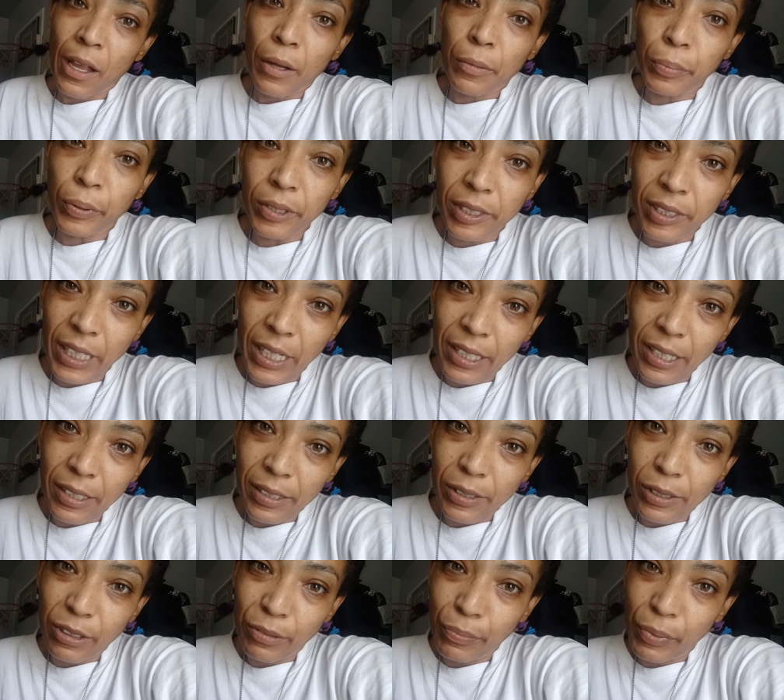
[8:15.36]

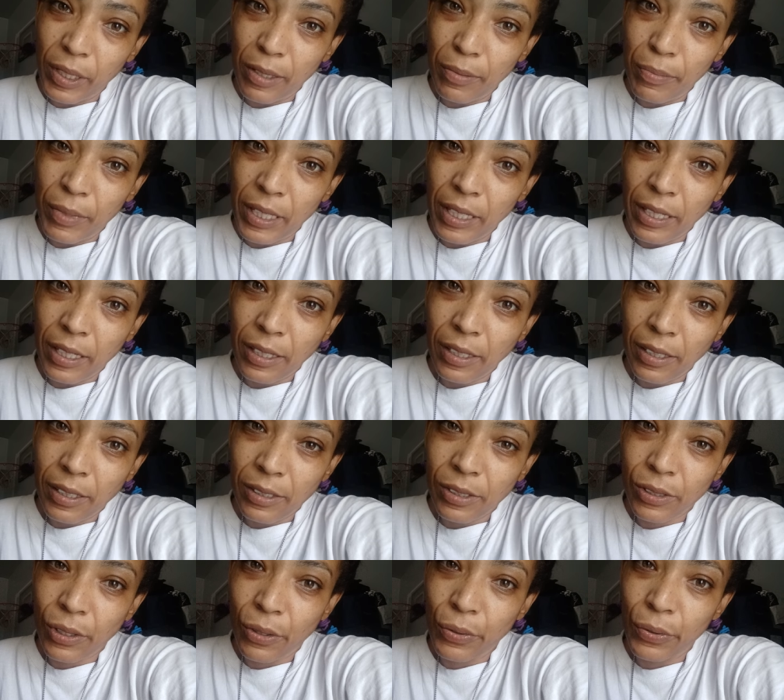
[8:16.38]
pretending to be me
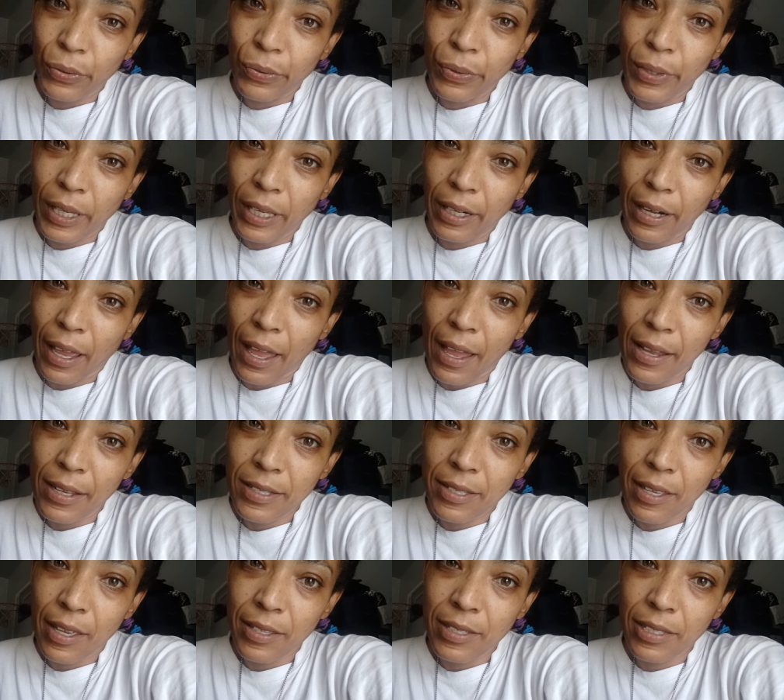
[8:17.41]
so you can
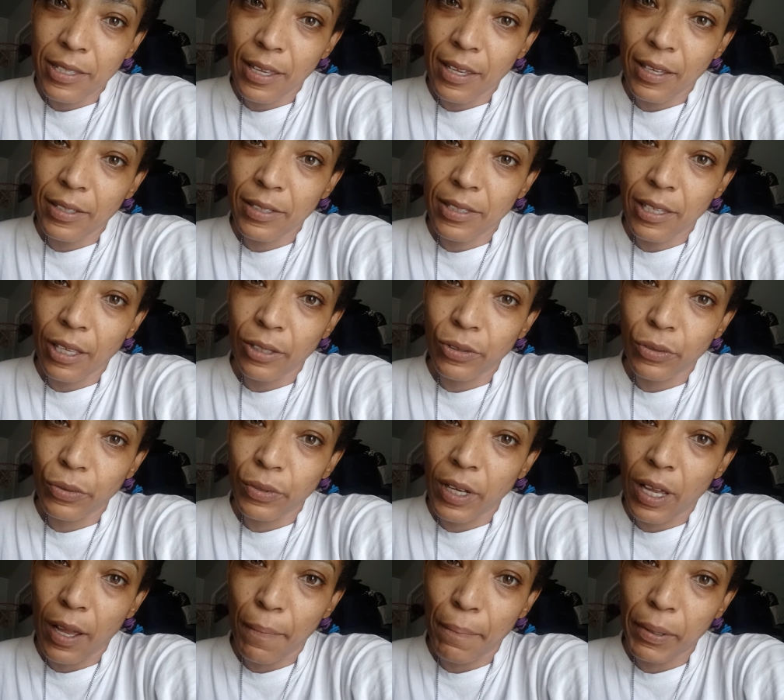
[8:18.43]
access things that do
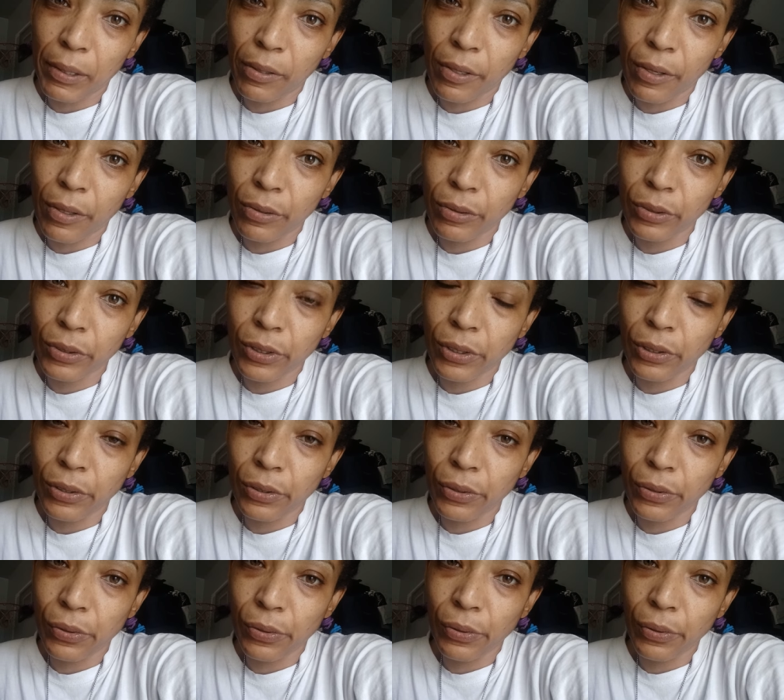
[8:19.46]
not belong to
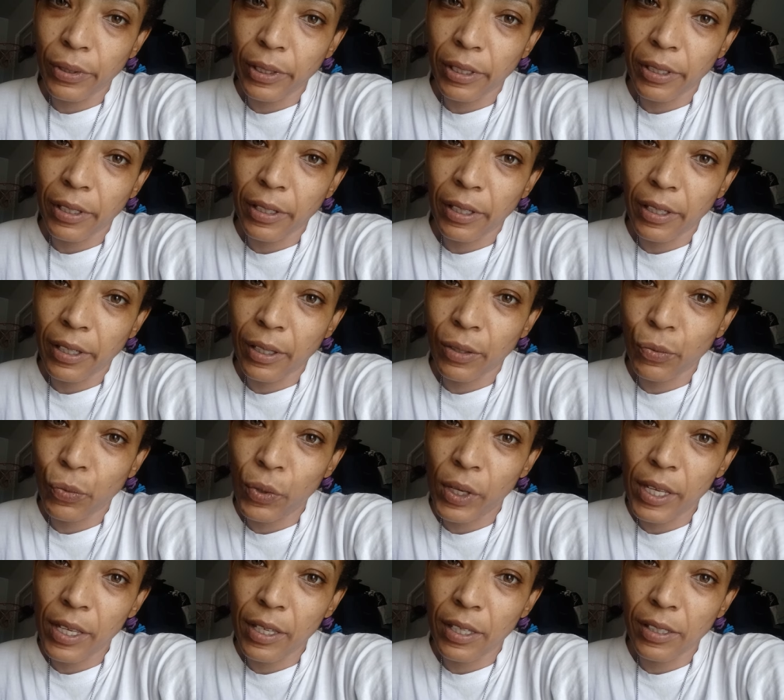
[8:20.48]
you in
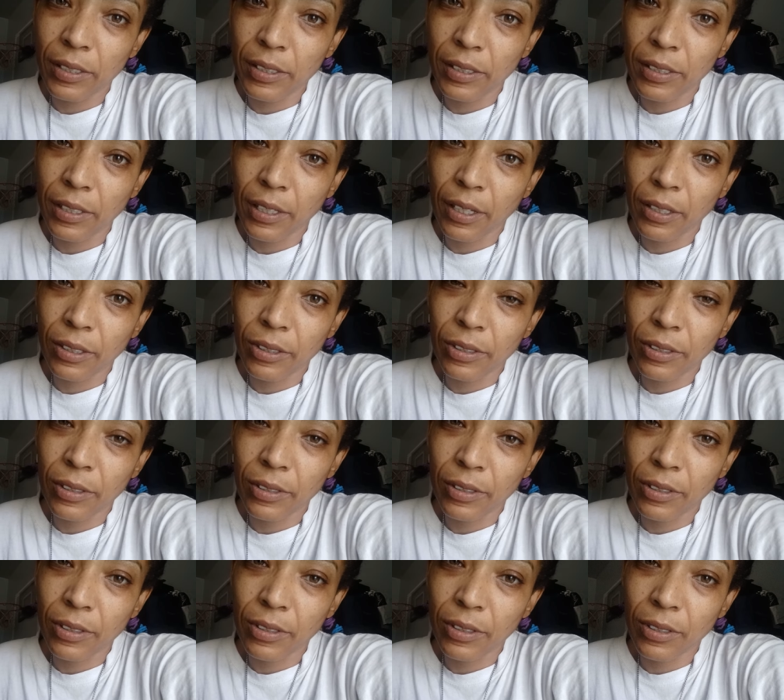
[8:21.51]
ways that
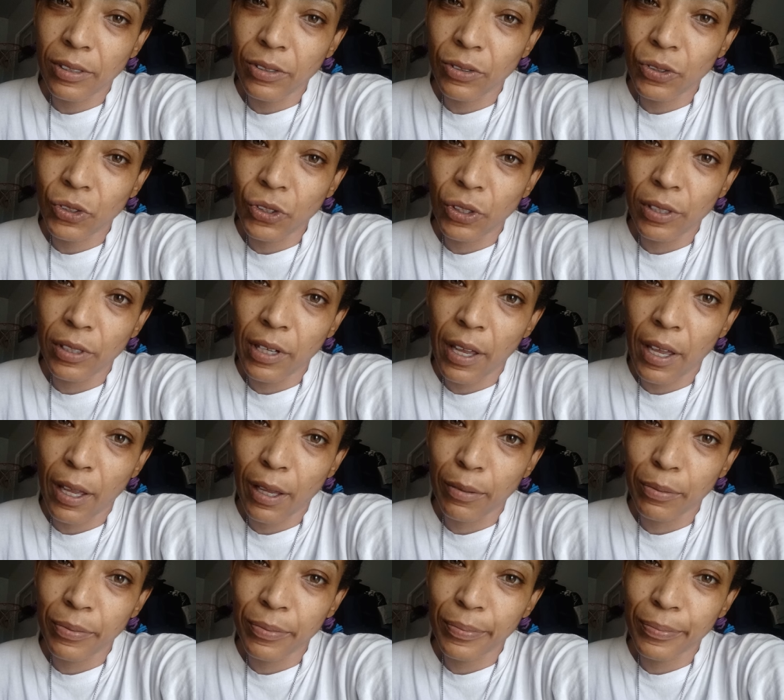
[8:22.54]
you shouldn't
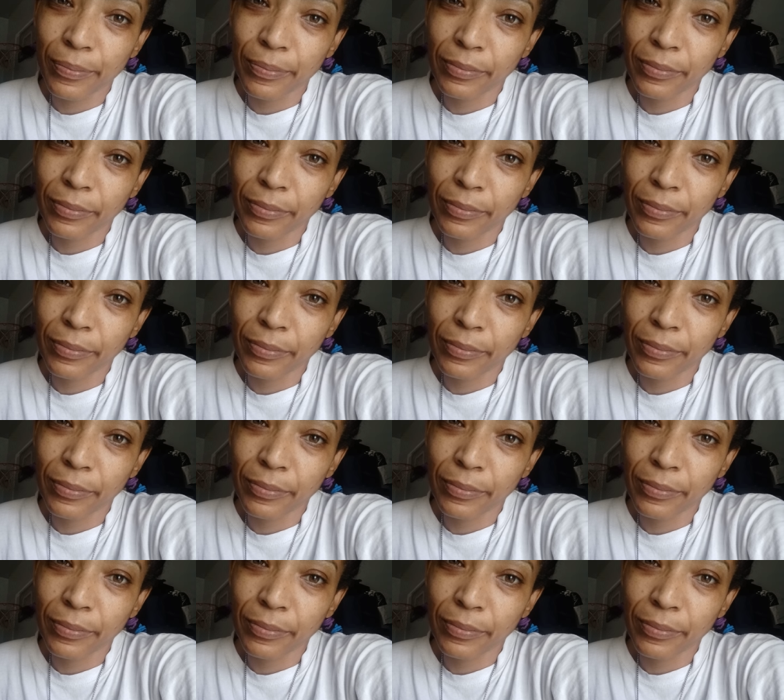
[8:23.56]
have